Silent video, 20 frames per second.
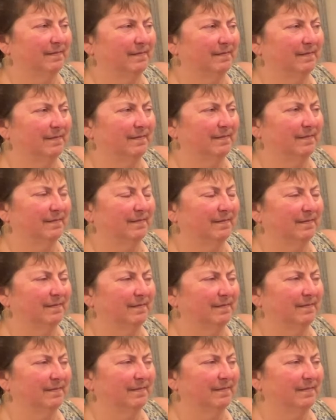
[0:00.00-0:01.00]

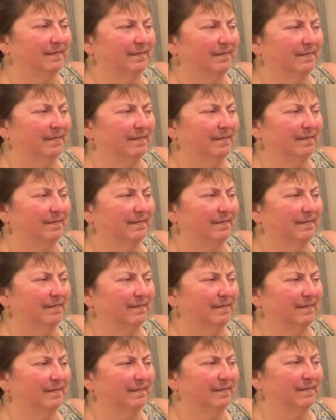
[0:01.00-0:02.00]

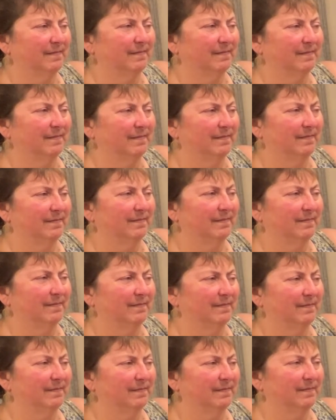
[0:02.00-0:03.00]

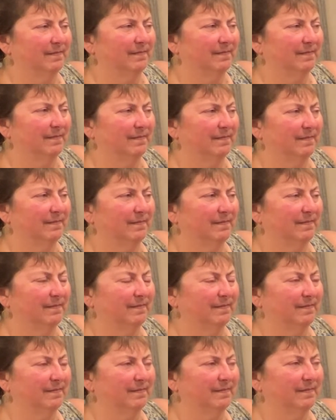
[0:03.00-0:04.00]

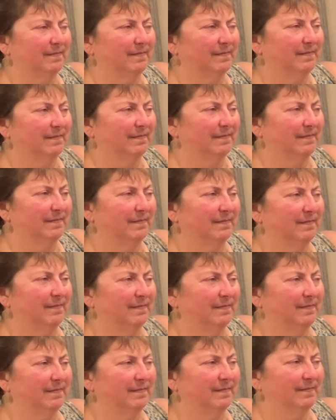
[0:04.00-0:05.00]

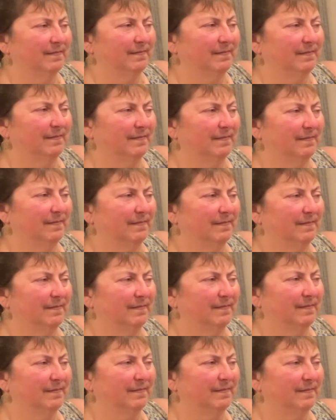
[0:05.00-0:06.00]

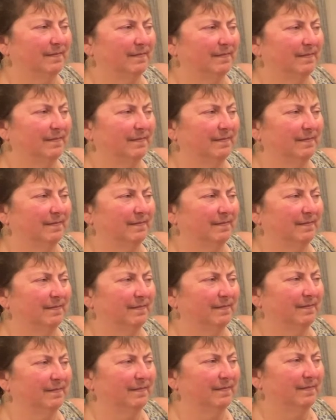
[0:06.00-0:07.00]

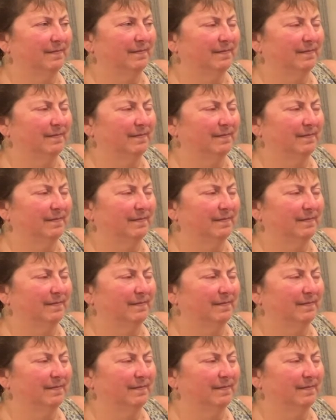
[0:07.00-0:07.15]
[no speech]